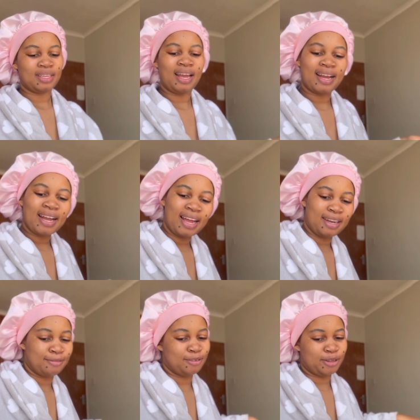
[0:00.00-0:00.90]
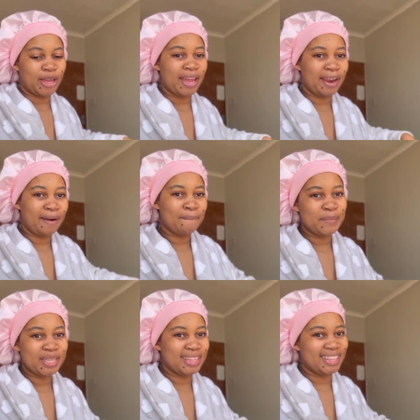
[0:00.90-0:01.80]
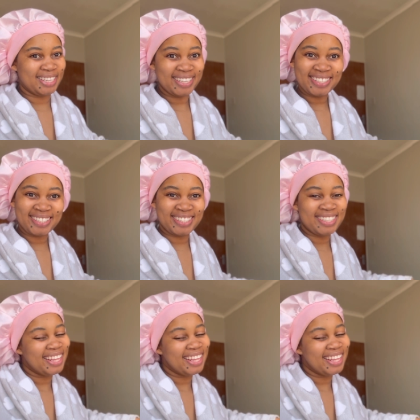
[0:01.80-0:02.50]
a colorful hair, but this,